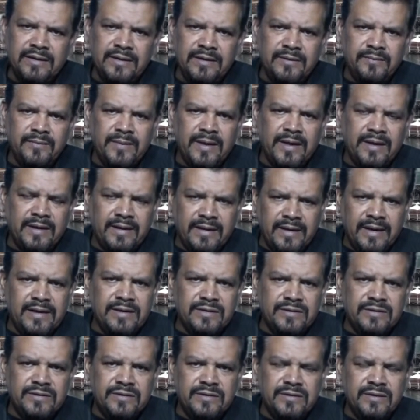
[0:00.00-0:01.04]
In my
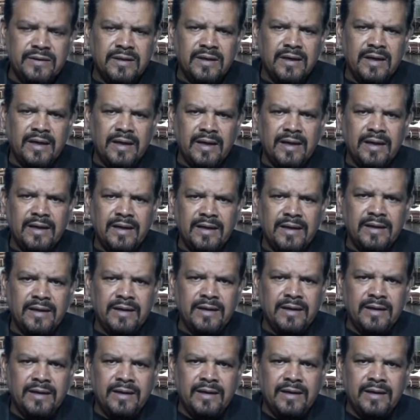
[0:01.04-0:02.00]
case, I